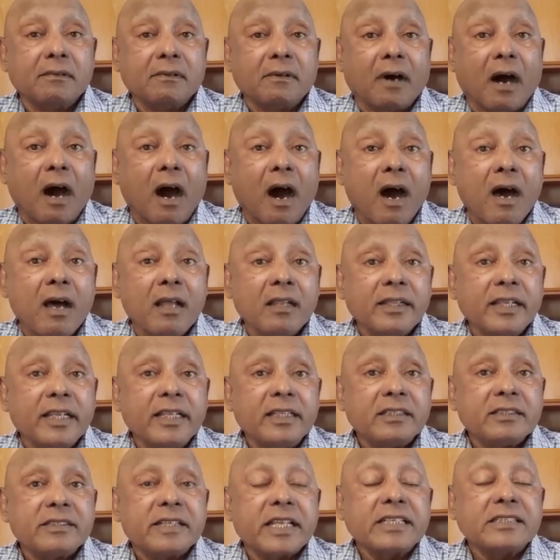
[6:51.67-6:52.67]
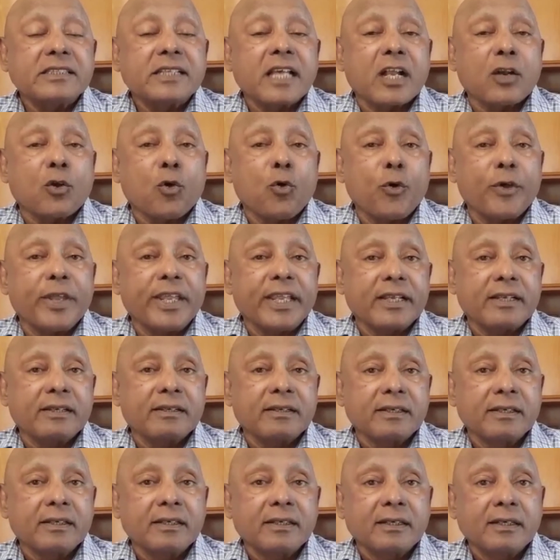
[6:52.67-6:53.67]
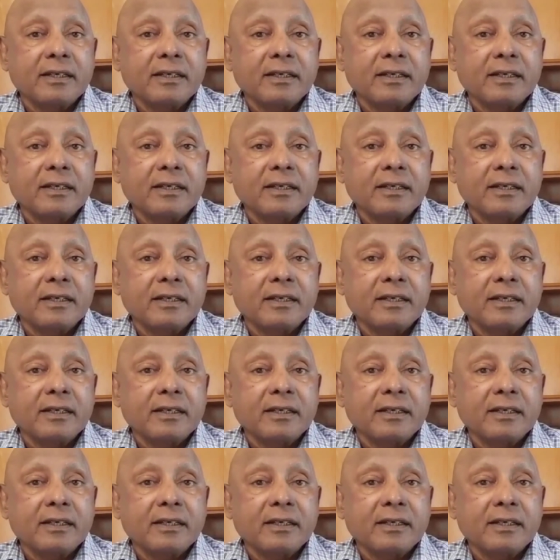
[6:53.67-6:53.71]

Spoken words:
all these things are going